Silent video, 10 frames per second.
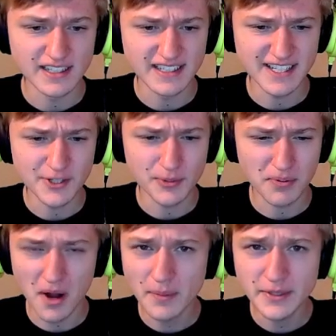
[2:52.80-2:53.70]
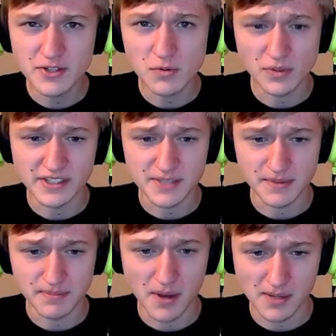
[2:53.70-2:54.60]
You probably don't want it to be
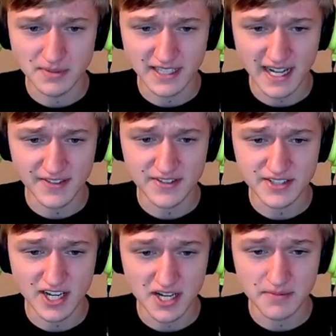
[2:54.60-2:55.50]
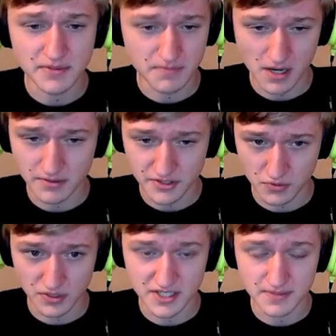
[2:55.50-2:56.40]
public at this time. You probably just
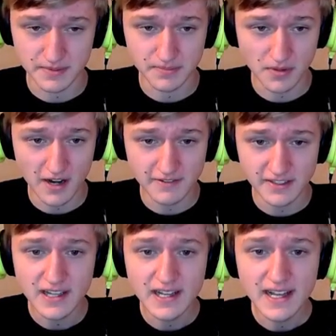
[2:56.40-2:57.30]
want it to be private.